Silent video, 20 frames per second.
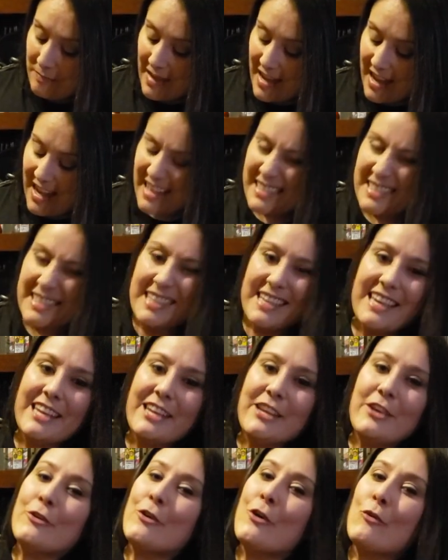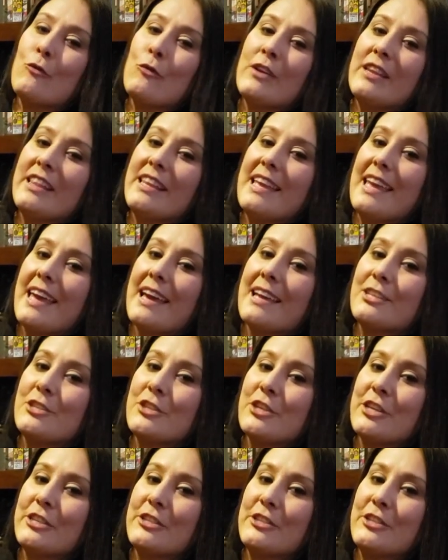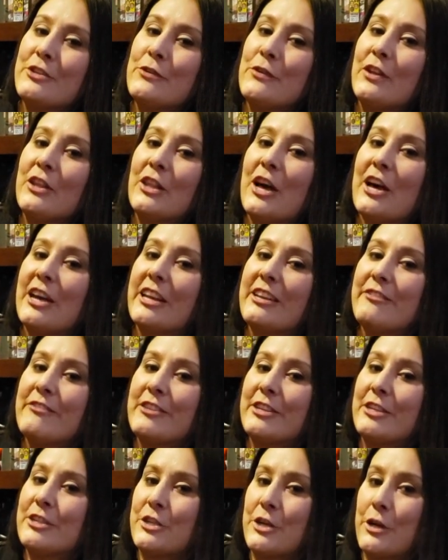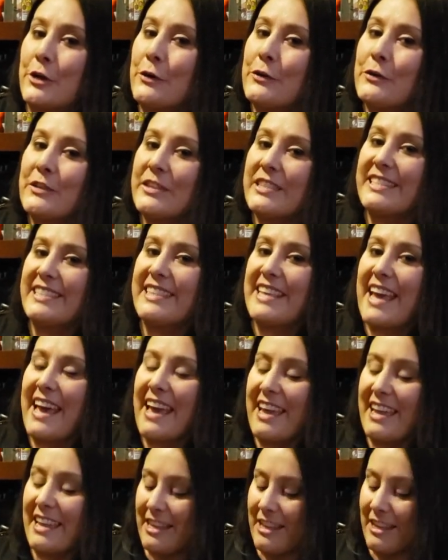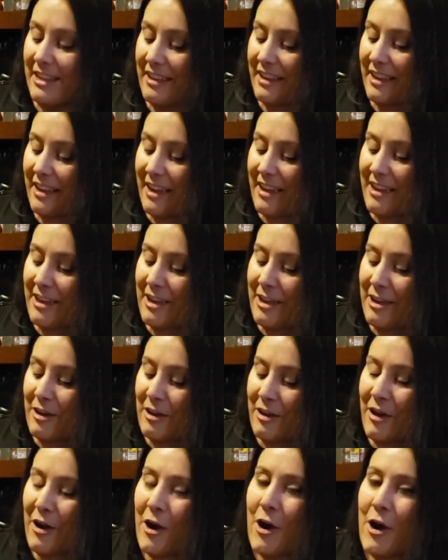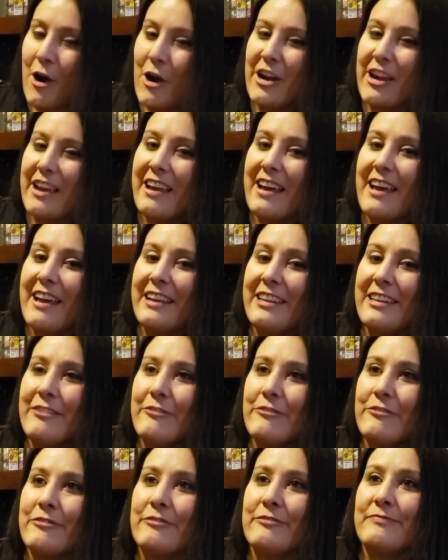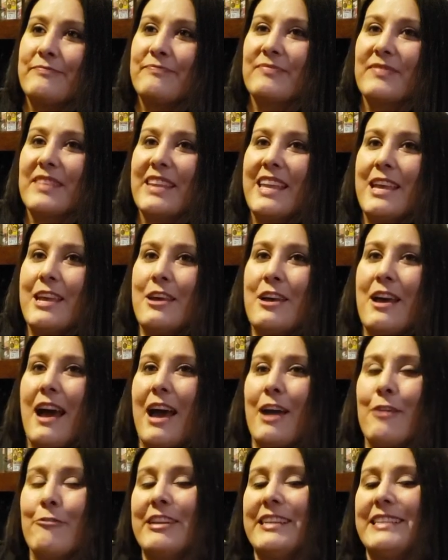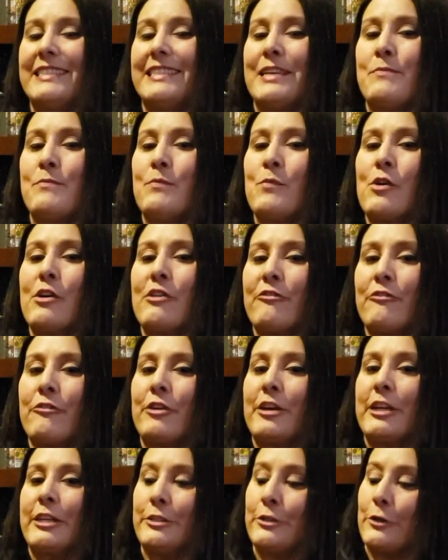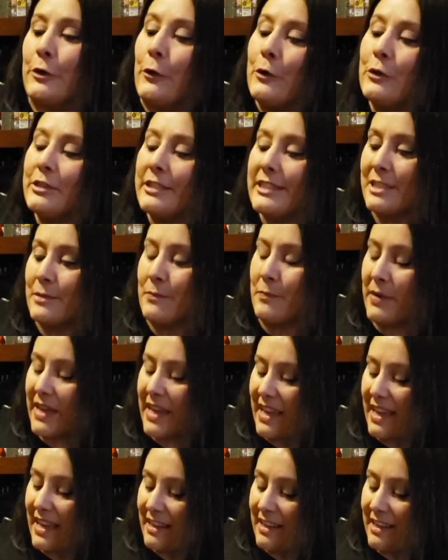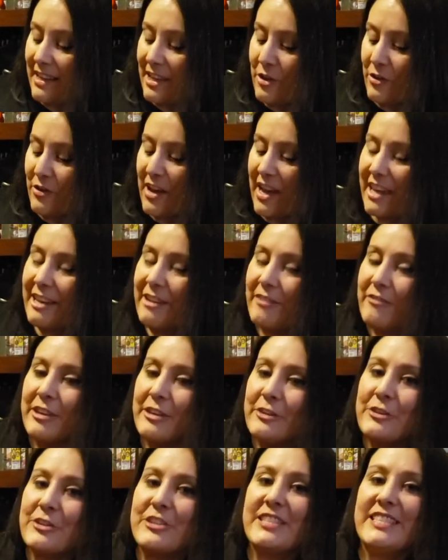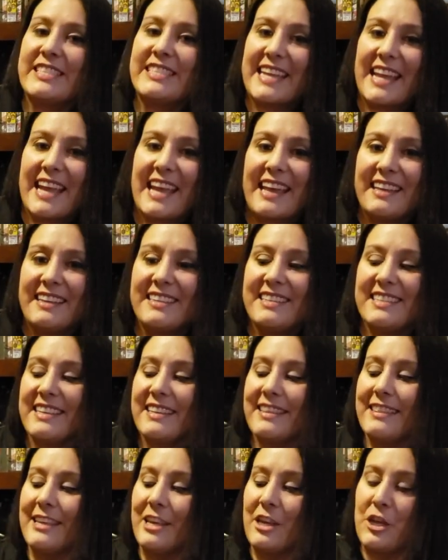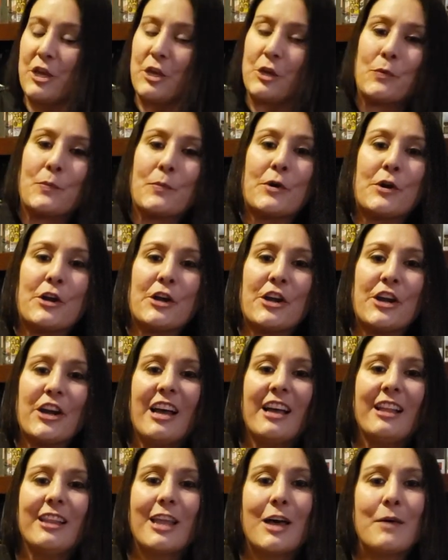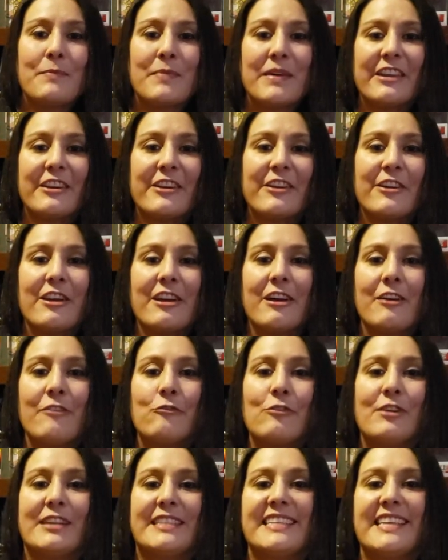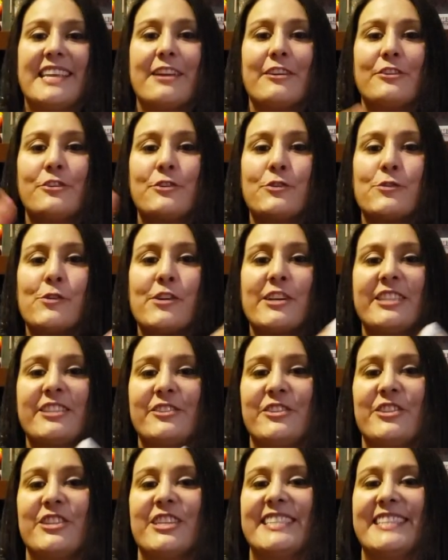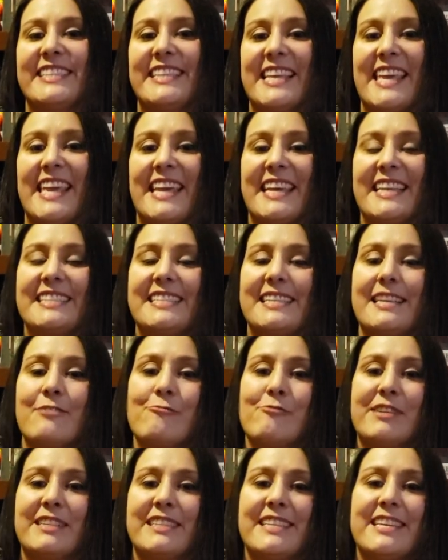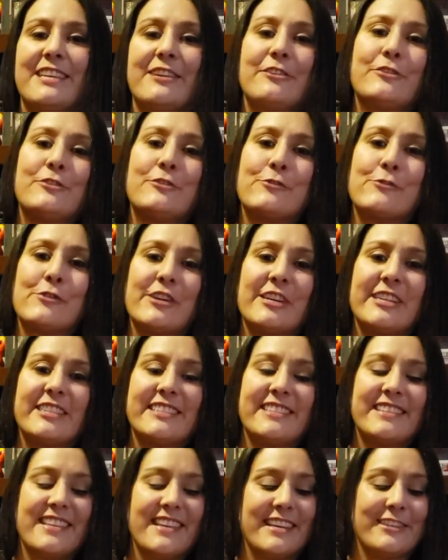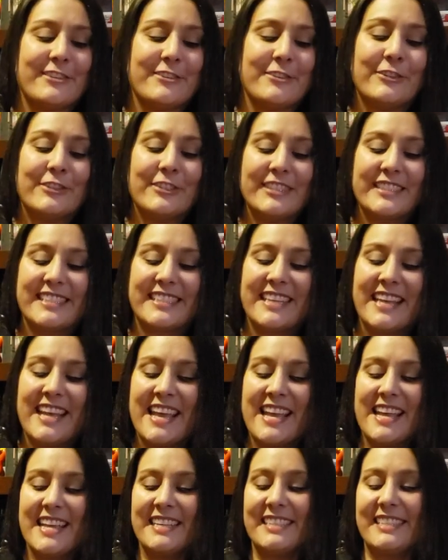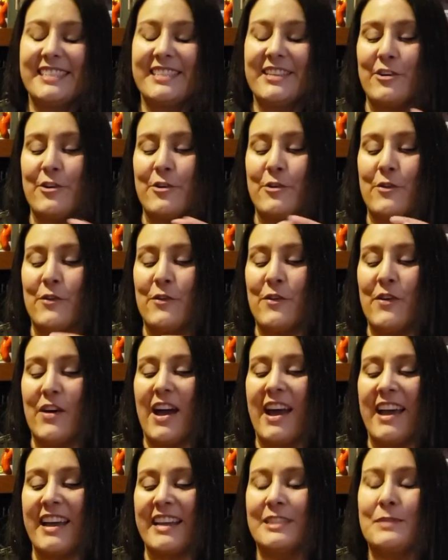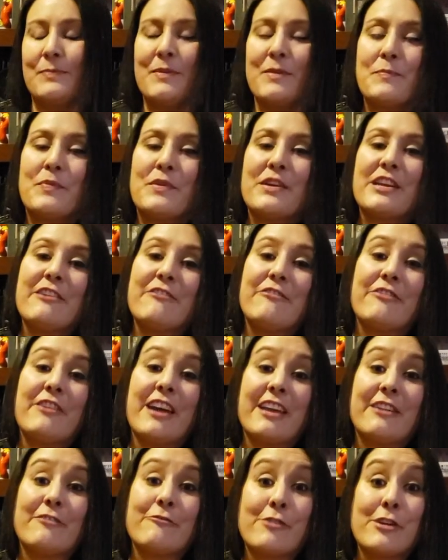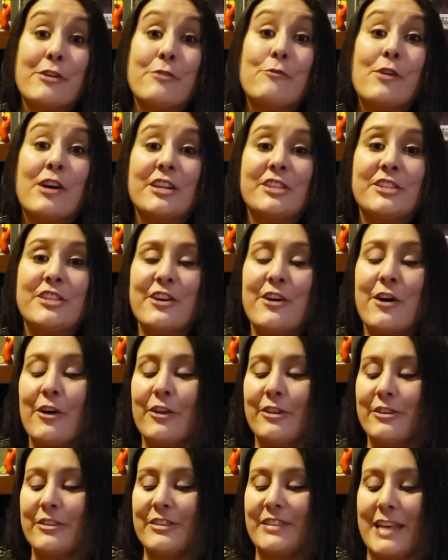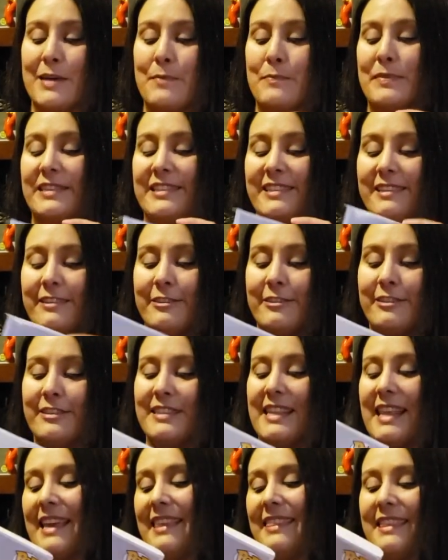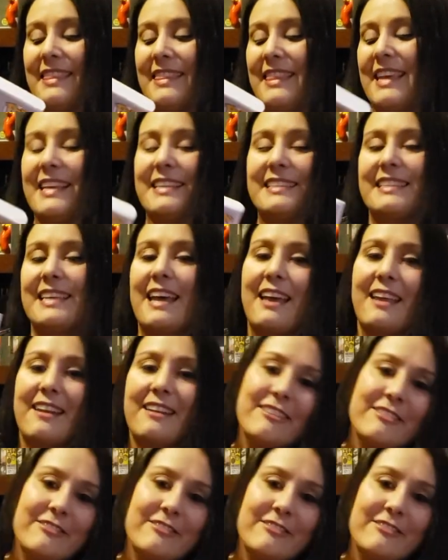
as a kid, you don't really catch on to a lot of the jokes that are kind of, I wouldn't say more for adults, but you kind of understand the humor a lot better of what's geared towards just the kids and what's geared towards the adults. So it's been pretty fun rewatching all those episodes, like the things that